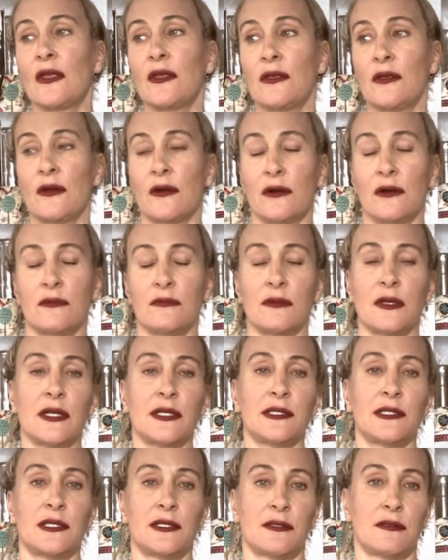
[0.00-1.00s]

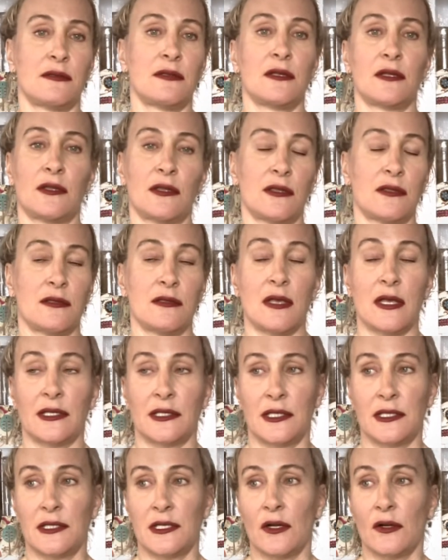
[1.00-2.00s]
it's
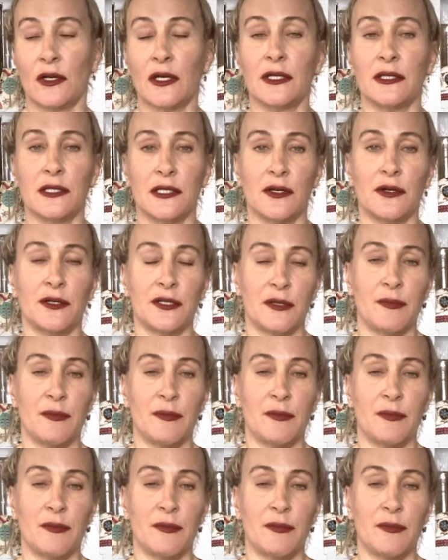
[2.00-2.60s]
still considered